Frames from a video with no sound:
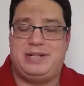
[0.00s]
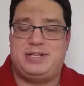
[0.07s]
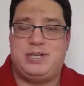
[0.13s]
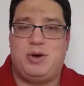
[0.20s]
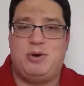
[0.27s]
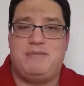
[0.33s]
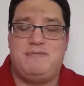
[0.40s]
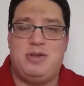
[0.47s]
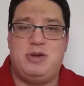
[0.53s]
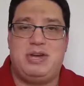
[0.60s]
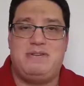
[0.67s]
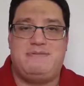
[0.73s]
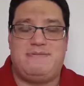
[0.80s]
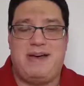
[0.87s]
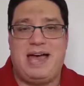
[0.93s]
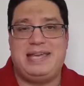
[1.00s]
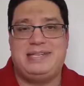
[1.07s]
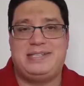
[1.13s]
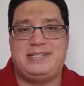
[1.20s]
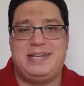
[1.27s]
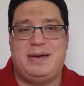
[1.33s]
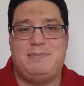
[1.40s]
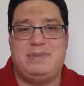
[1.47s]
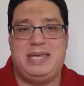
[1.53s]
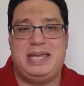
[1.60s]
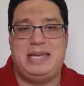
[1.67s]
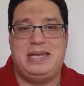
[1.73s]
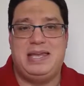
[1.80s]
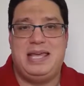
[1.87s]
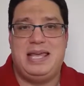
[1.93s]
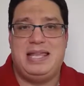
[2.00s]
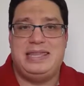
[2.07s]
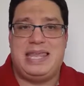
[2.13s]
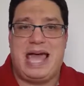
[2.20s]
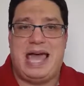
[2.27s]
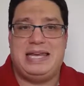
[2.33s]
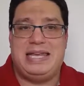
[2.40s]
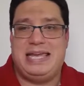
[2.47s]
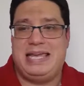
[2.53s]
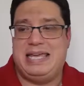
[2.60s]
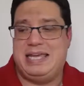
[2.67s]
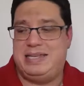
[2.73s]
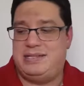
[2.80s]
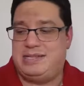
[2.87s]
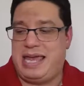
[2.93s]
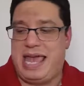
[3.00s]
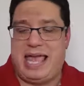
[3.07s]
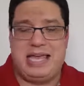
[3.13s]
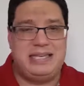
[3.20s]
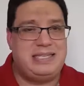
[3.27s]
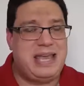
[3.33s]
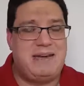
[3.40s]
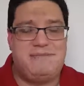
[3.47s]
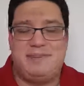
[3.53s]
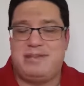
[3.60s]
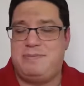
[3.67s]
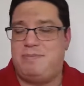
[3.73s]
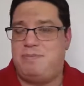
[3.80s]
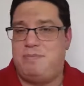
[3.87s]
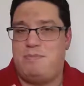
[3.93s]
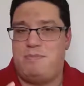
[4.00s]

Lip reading: So if you can find something that is a definite